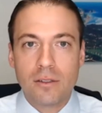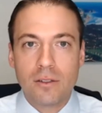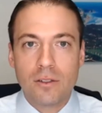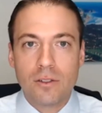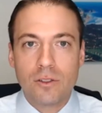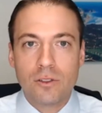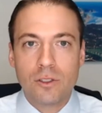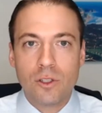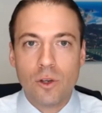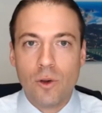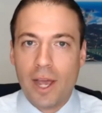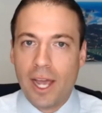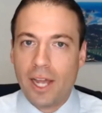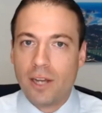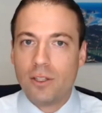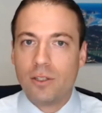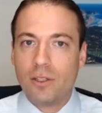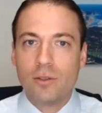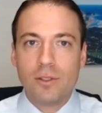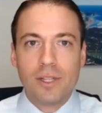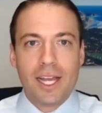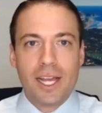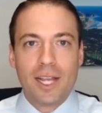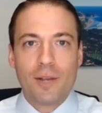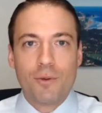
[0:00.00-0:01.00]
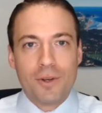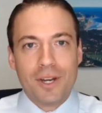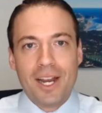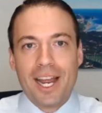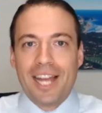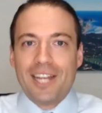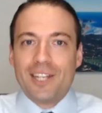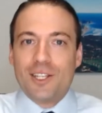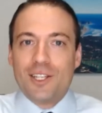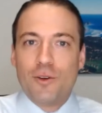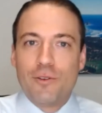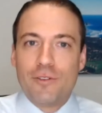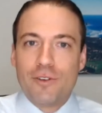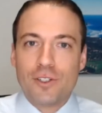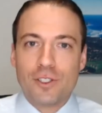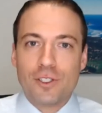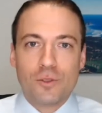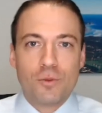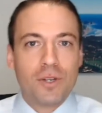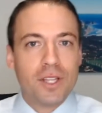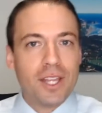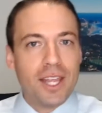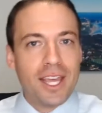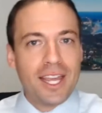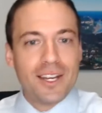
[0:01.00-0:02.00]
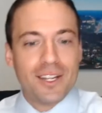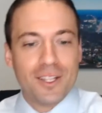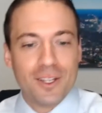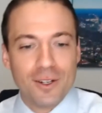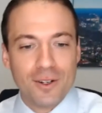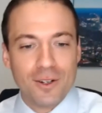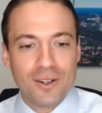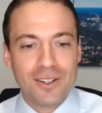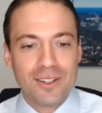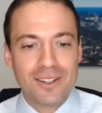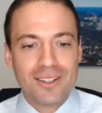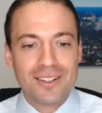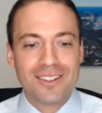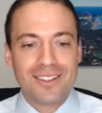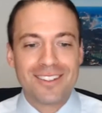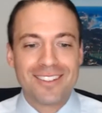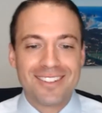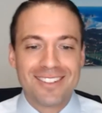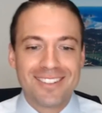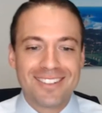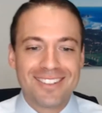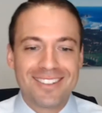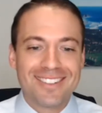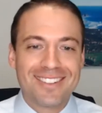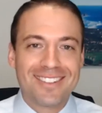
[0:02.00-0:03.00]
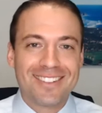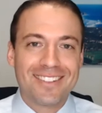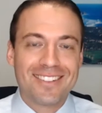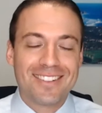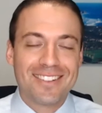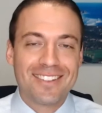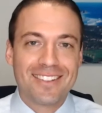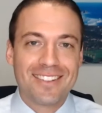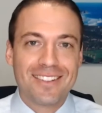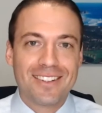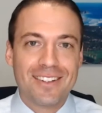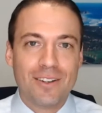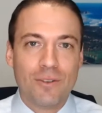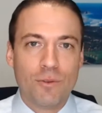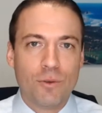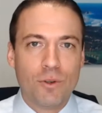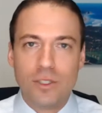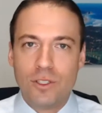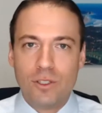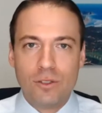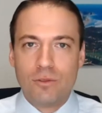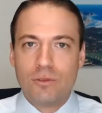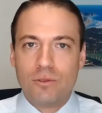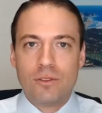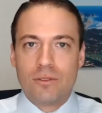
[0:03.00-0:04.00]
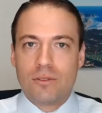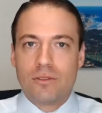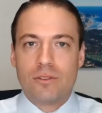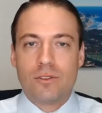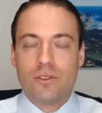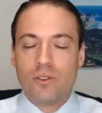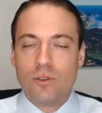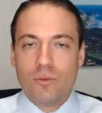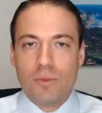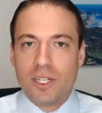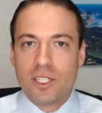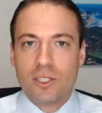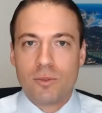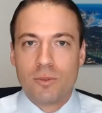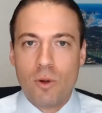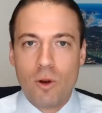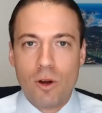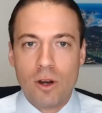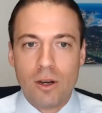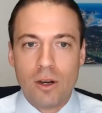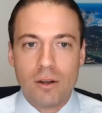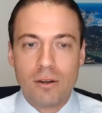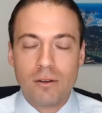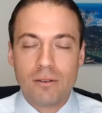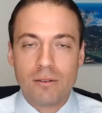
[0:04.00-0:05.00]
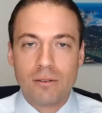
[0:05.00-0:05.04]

So how do you like what I do versus what they do? Well, you do much more.